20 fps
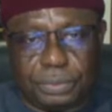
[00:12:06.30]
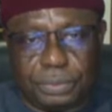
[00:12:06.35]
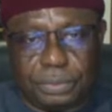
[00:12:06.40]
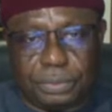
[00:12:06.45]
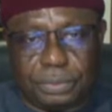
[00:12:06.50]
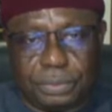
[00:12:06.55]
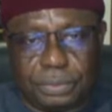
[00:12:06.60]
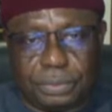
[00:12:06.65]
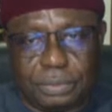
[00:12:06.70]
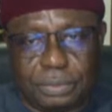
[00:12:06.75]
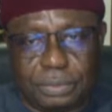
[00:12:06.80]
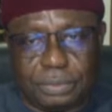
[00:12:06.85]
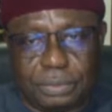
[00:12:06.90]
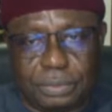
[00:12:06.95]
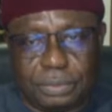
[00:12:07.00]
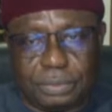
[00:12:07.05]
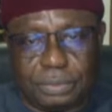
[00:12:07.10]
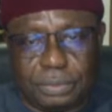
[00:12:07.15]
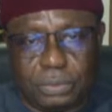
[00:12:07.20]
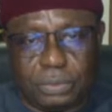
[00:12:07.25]

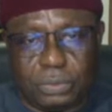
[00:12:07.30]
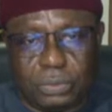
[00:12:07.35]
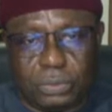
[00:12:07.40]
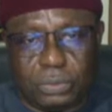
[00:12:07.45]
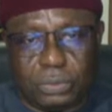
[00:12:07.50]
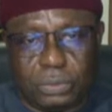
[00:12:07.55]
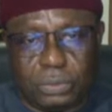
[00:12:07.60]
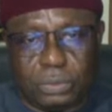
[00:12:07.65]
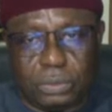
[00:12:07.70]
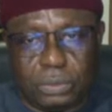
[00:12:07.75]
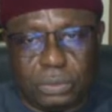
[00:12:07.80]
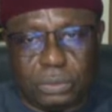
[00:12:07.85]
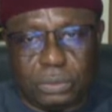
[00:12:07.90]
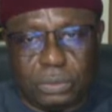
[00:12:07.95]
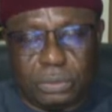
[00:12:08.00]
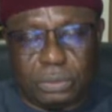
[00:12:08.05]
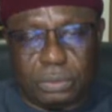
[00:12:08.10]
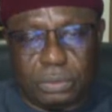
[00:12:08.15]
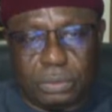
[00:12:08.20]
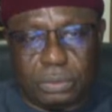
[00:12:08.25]

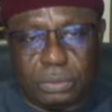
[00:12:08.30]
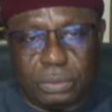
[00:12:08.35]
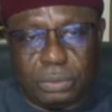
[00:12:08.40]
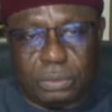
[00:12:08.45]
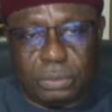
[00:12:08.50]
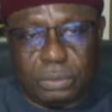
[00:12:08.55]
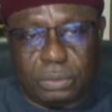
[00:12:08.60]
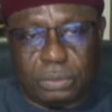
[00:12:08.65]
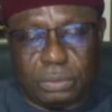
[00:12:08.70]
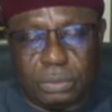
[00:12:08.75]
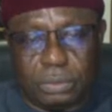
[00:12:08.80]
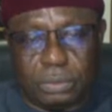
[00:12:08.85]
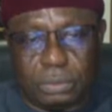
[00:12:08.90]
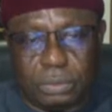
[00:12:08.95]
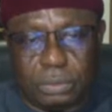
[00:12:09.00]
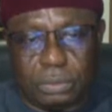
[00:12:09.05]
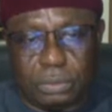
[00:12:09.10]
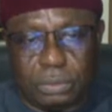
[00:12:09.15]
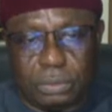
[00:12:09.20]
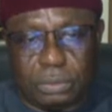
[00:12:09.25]

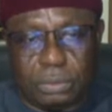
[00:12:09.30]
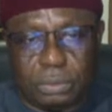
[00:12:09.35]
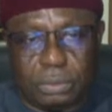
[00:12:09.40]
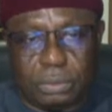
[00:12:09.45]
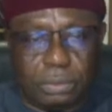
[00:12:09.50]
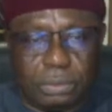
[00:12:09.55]
[no speech]